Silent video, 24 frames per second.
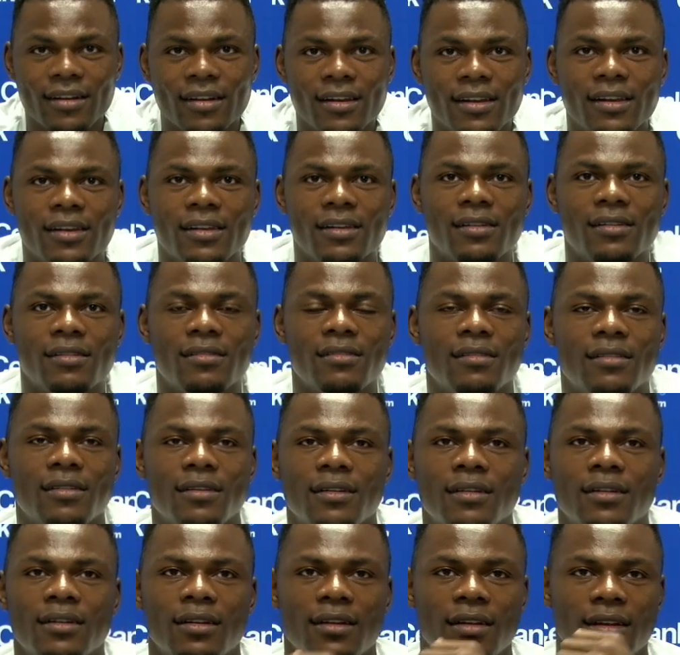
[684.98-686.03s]
to play for
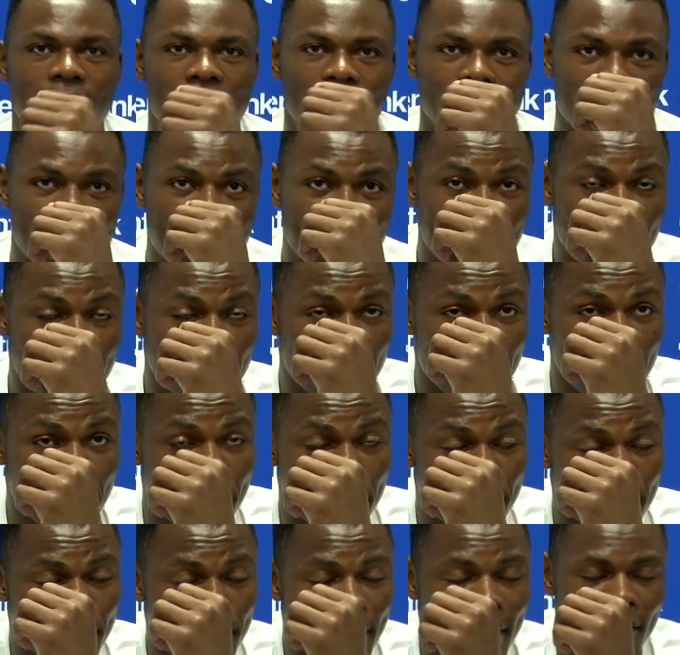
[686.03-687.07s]
him finally?
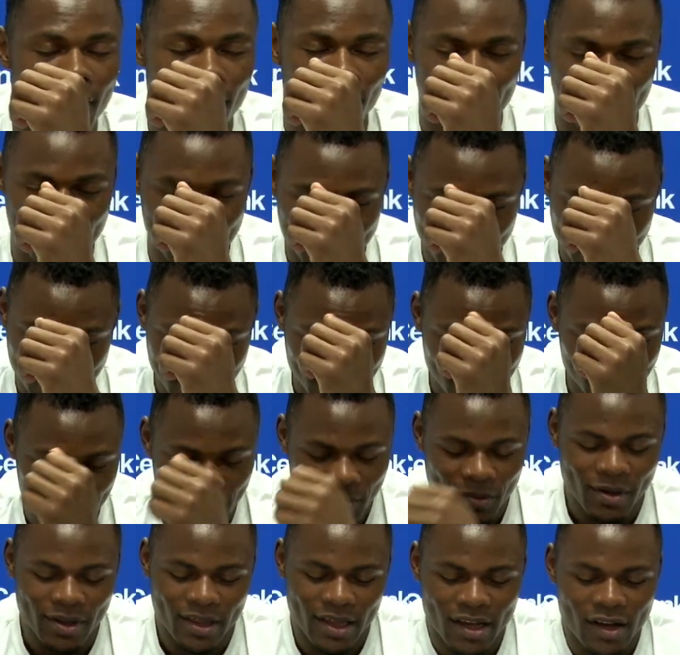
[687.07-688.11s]
My
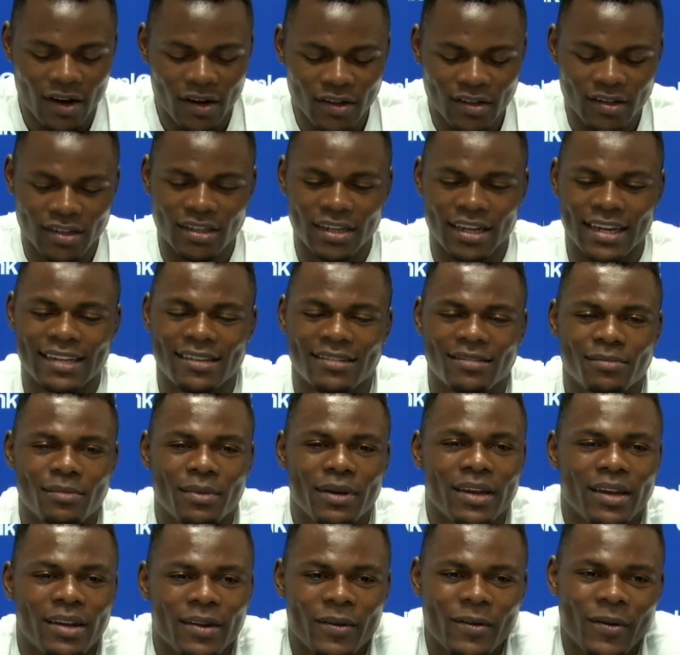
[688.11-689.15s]
relationship with coach has
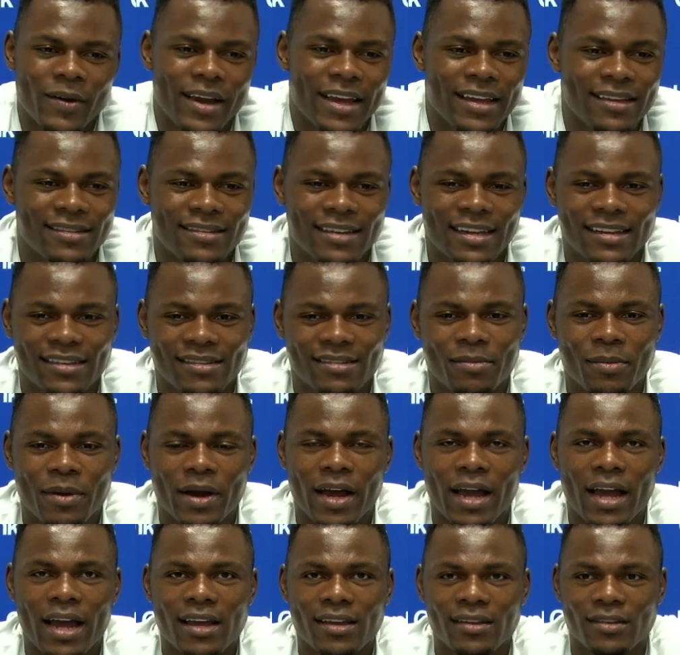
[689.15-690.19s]
been great since
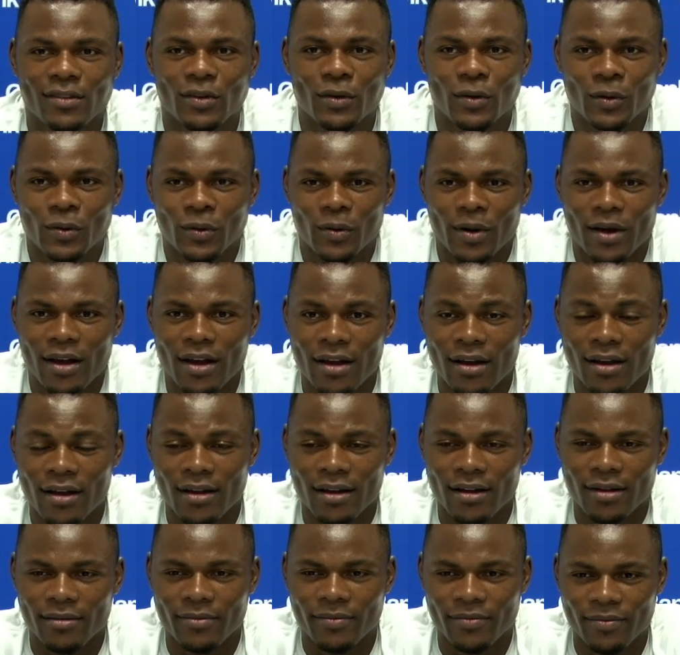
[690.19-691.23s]
my high school.
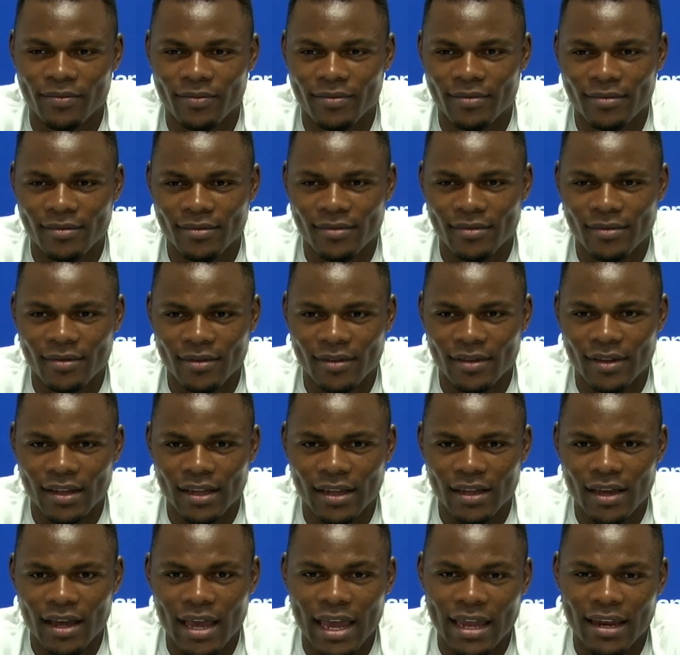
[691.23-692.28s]
Uh,
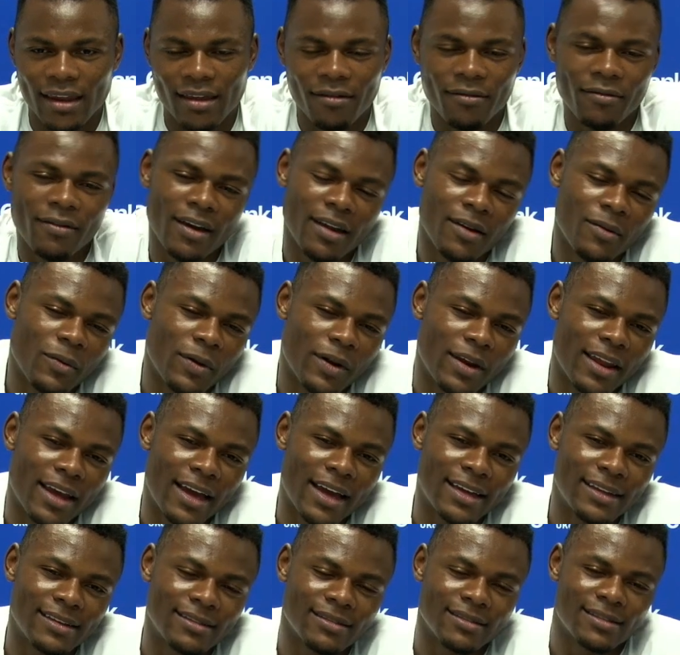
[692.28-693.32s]
and even when
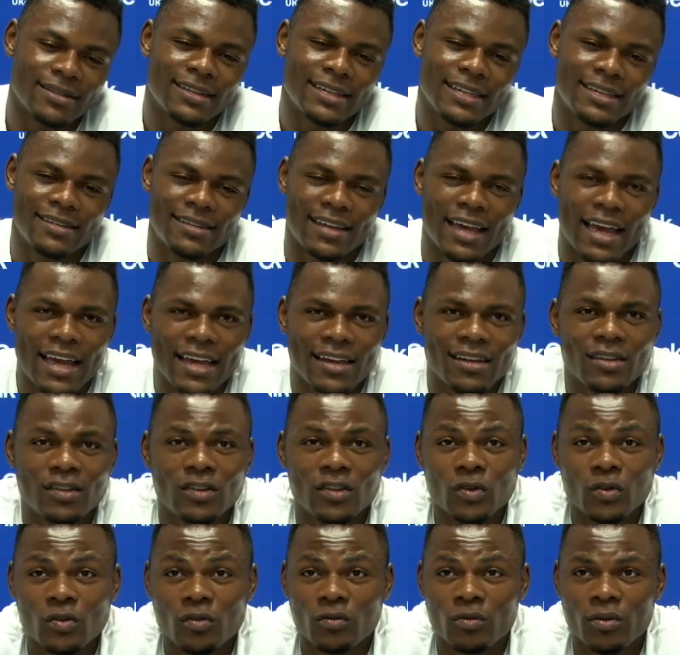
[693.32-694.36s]
I decided to
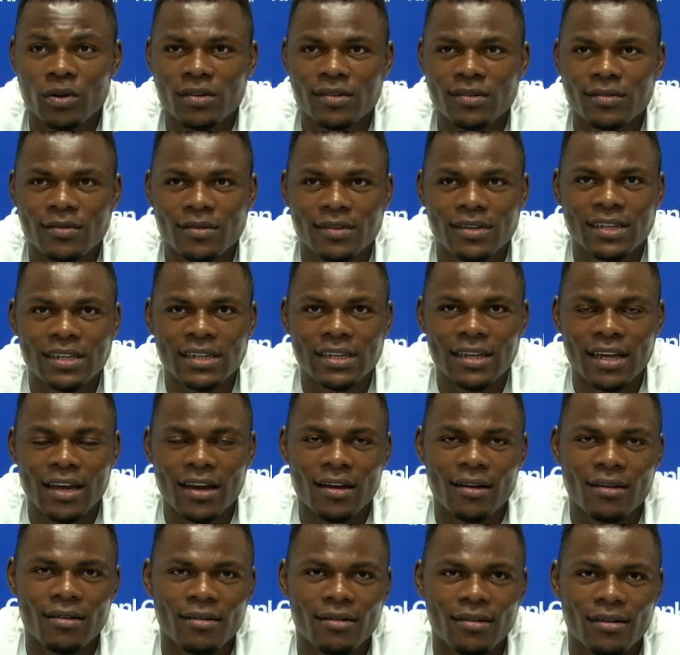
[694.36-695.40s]
choose West
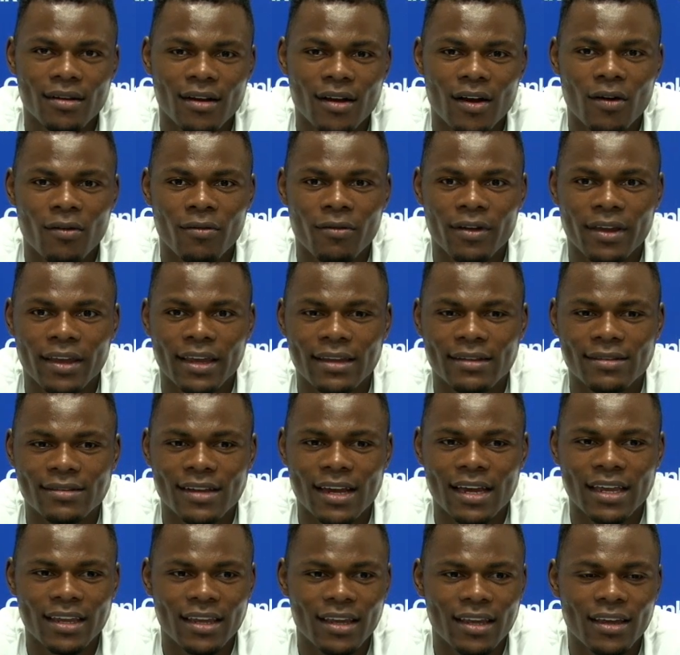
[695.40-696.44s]
Virginia over
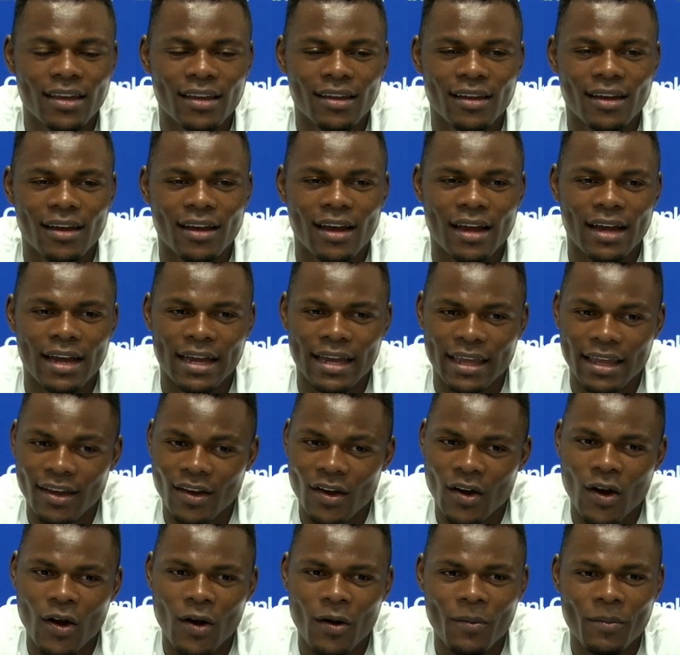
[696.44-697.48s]
Kentucky, uh, he
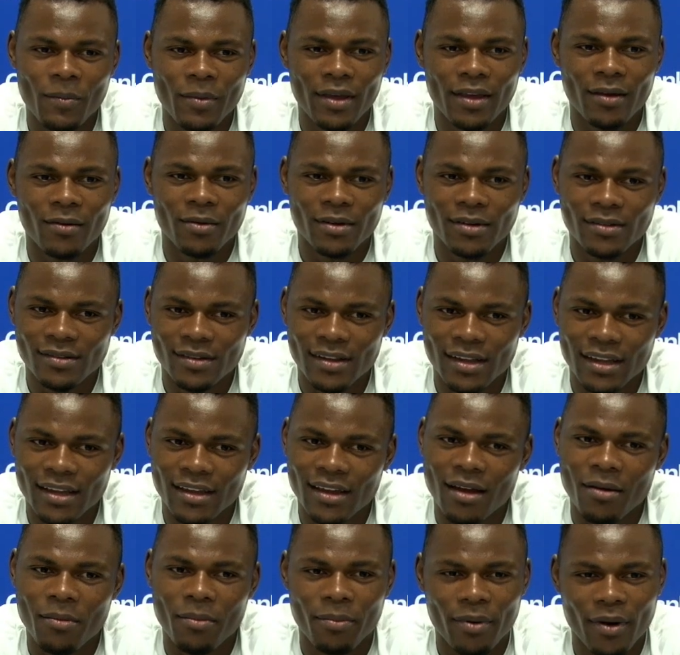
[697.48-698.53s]
called me. He was like,
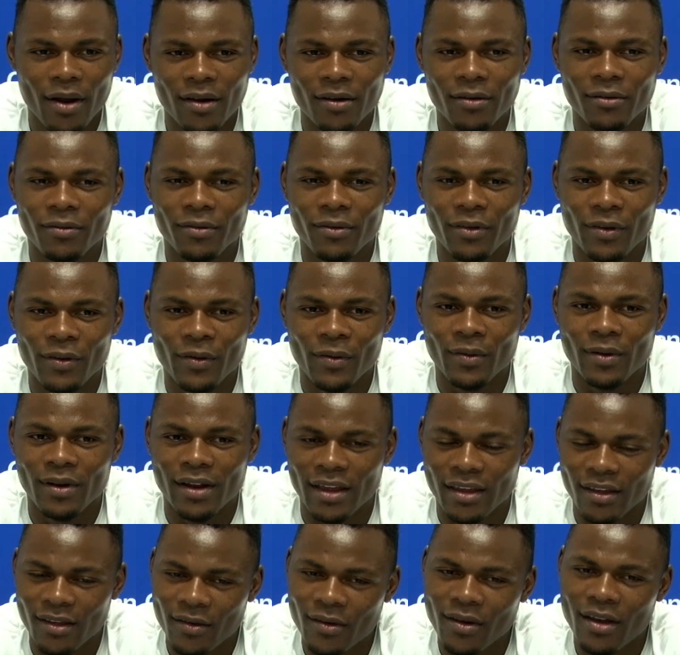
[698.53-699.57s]
"I'm proud of you.
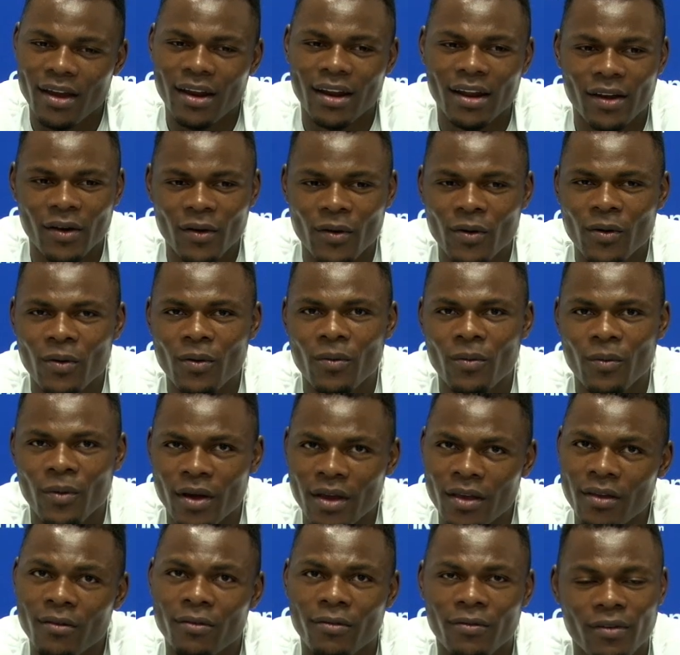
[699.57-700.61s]
Like you gotta go
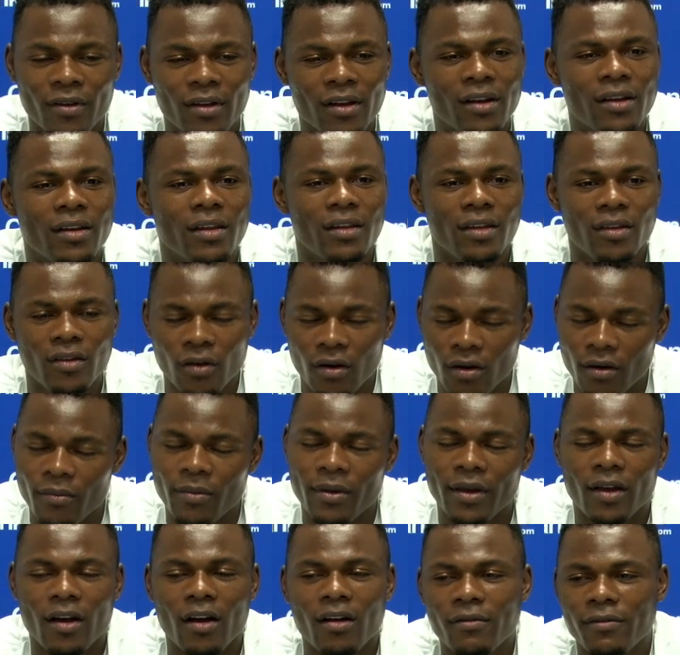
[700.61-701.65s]
where you feel you're gonna
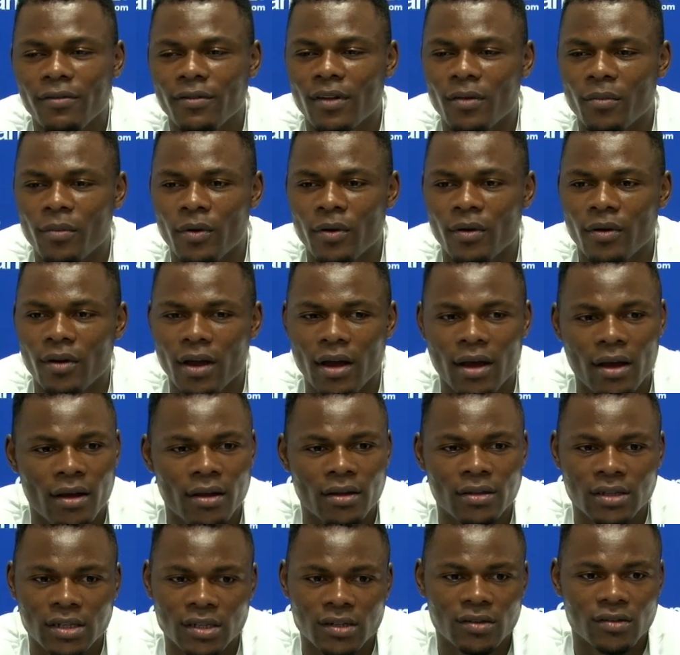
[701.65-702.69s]
be comfortable.
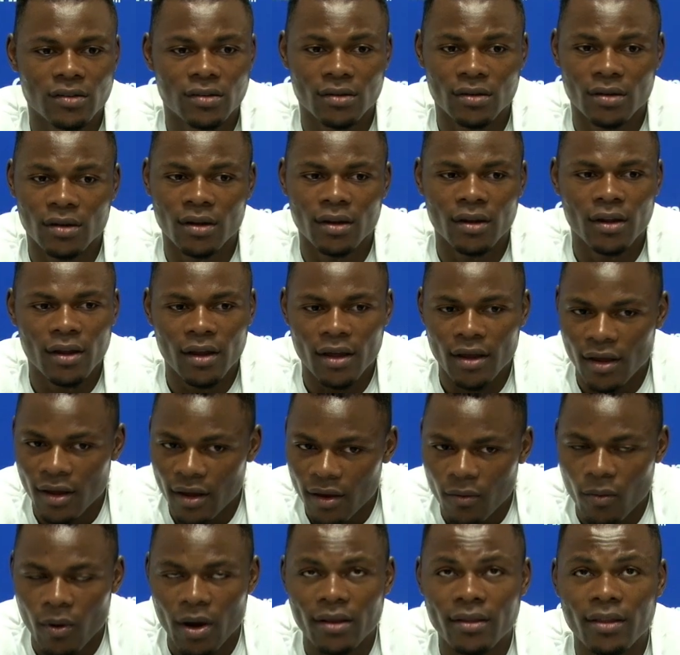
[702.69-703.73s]
Uh, just
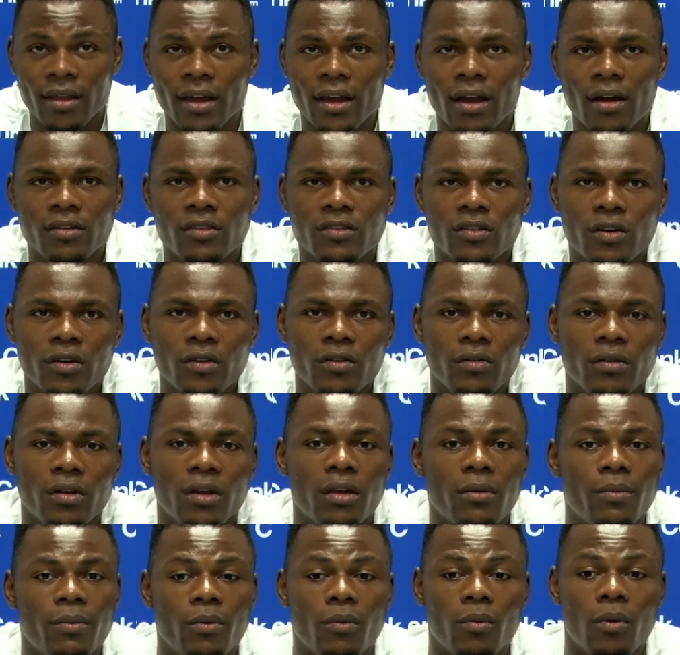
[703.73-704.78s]
one thing I tell you,
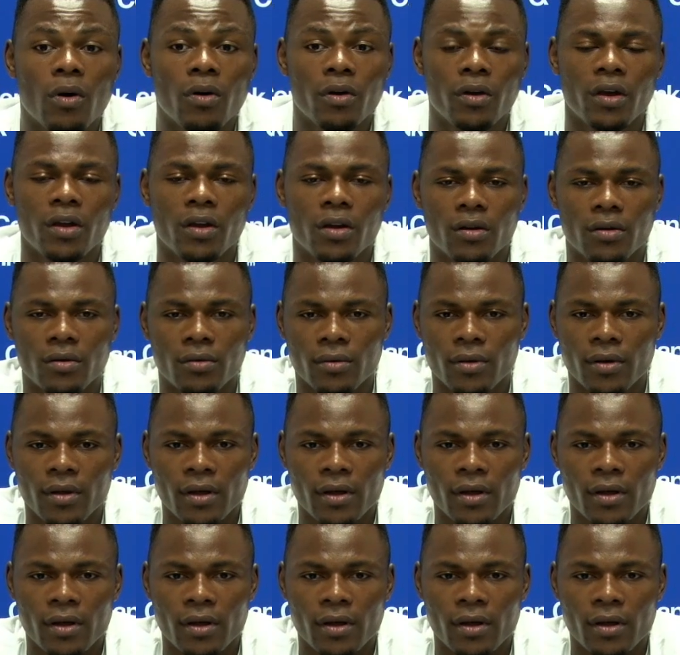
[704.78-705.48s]
keep walking.